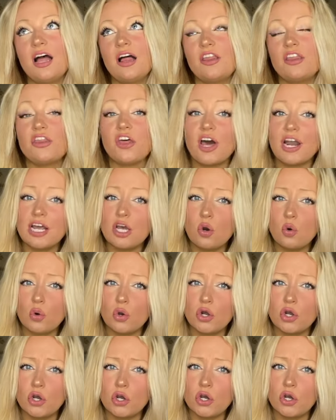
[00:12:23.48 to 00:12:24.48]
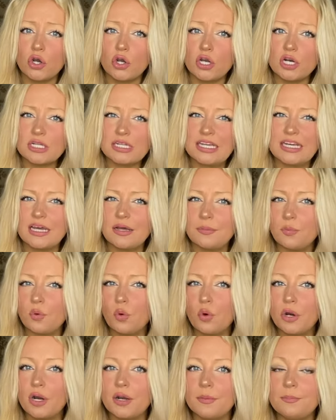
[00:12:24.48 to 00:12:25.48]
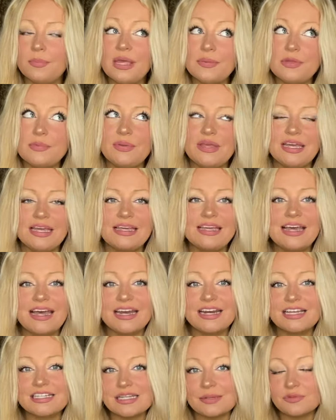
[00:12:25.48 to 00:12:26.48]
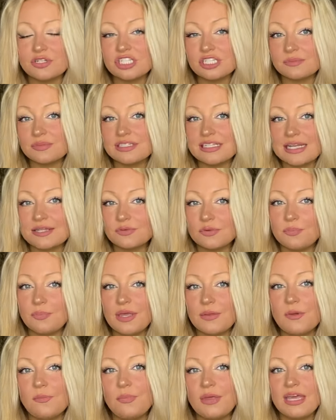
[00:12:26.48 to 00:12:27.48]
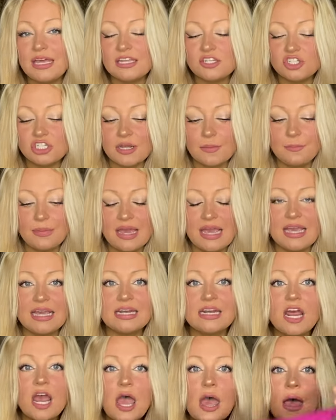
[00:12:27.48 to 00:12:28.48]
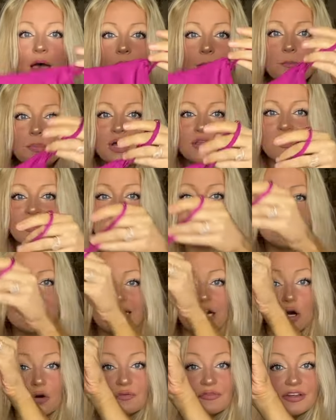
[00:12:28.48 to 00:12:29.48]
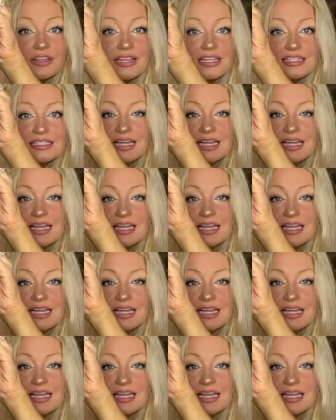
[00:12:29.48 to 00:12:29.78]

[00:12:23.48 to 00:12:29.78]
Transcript: thought I ordered like a more baby pink again because I'm just obsessed with baby pink and champagne, but they sent over this